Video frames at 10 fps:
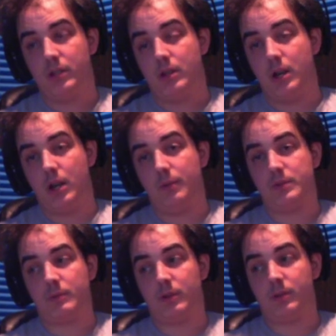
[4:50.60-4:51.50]
I
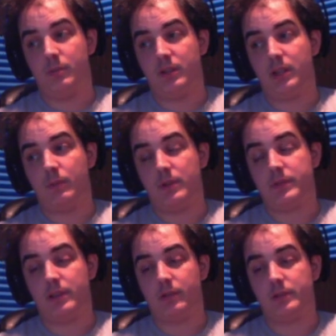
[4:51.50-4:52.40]
always work Monday,
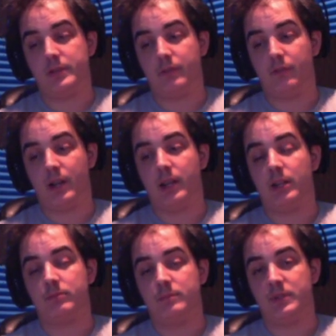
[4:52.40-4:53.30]
Wednesday, Thursday,
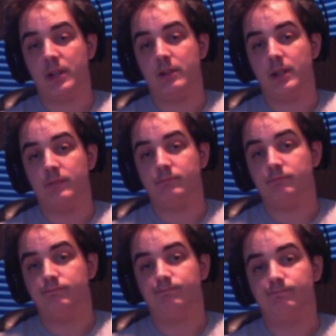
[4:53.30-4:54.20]
Friday, Saturday.
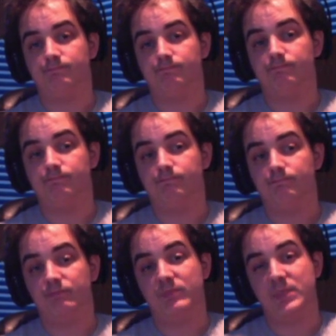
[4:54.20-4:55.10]

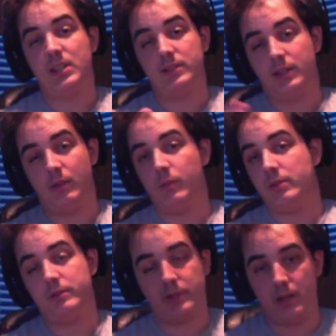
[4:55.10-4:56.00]
Sounds like a
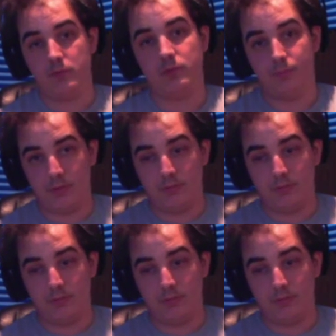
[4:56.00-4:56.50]
weird schedule, but